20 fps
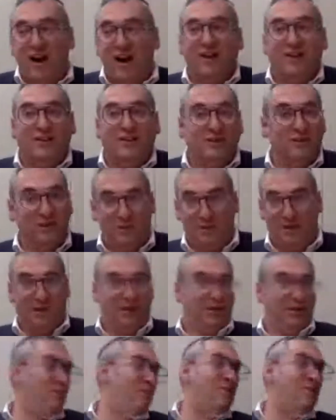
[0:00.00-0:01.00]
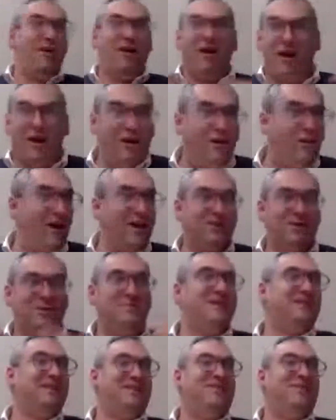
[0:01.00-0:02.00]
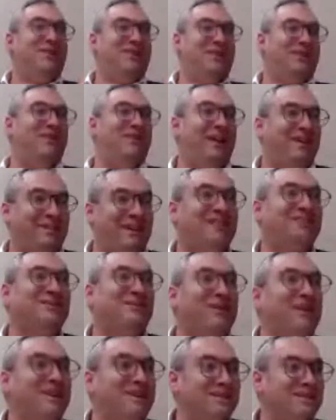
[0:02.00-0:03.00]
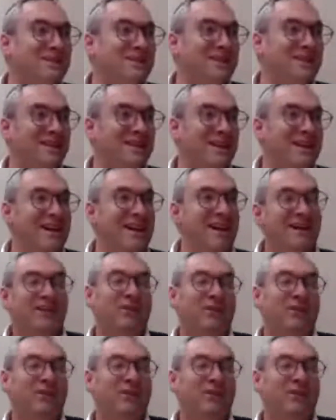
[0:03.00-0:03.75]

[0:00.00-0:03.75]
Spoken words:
For us, it would have been like, whoa, how'd you make the vinegar light? That's crazy.